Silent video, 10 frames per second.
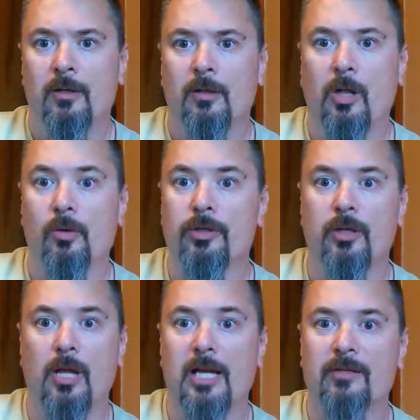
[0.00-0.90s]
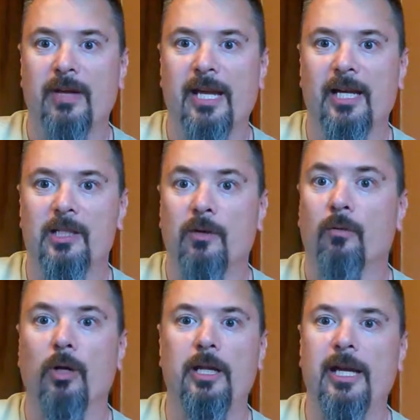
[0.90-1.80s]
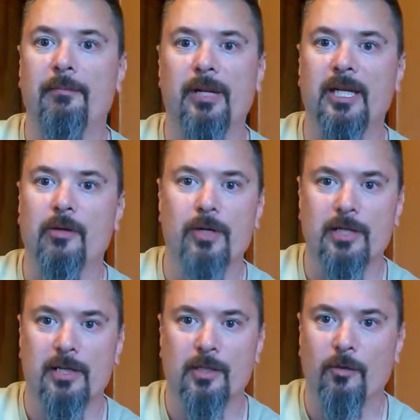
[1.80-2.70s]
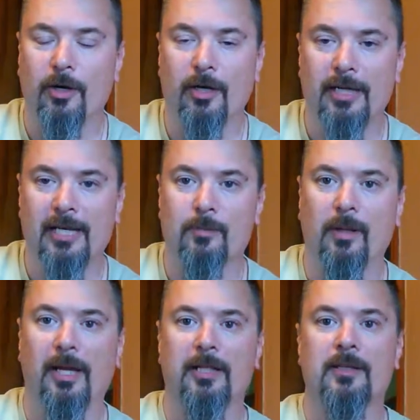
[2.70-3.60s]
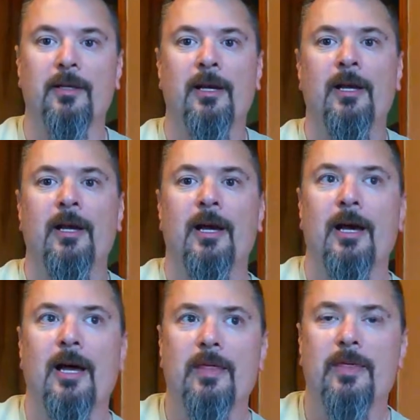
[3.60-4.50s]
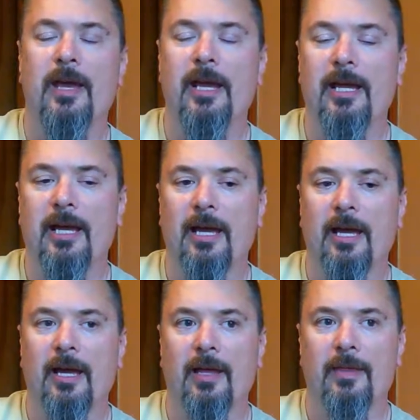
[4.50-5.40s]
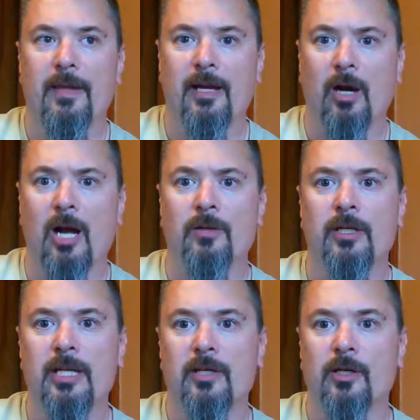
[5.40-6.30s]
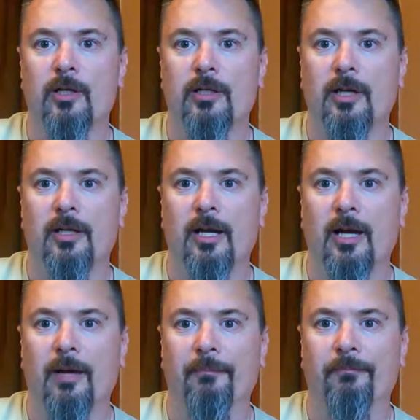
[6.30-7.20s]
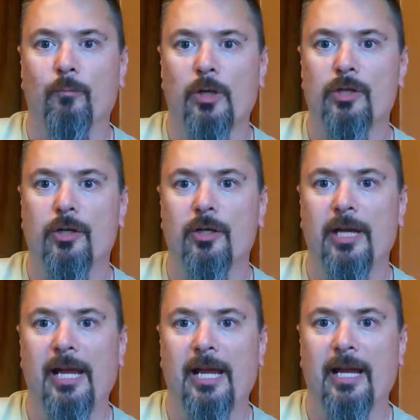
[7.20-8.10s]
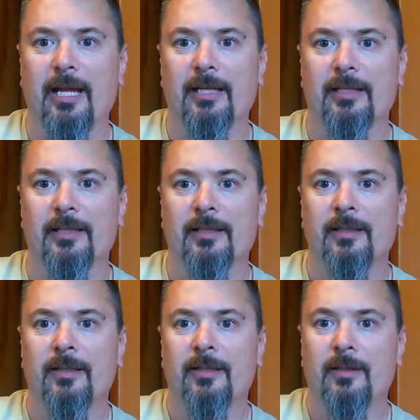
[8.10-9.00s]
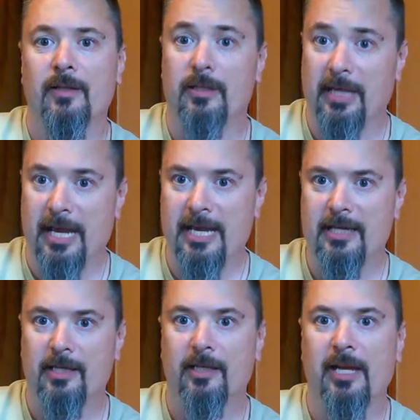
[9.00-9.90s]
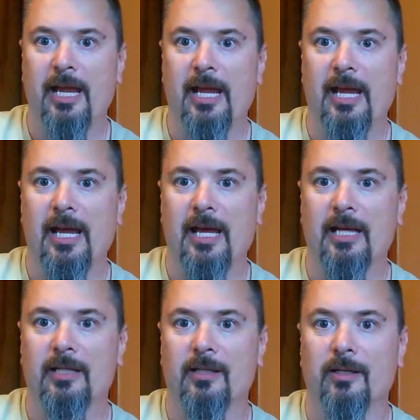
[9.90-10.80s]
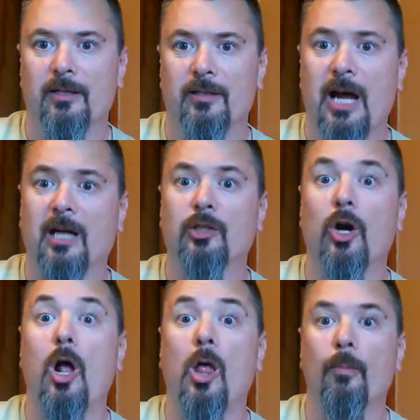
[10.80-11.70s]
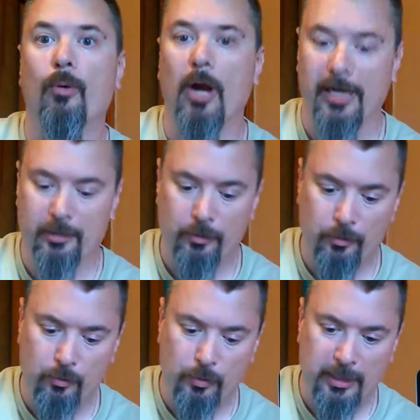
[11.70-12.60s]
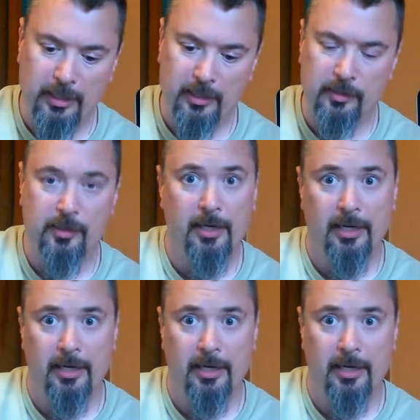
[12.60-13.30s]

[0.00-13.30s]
close to Las Vegas. Really ambiguous as to where it takes place. They are out in the desert, Richard and the tank and Dr. Albright, who is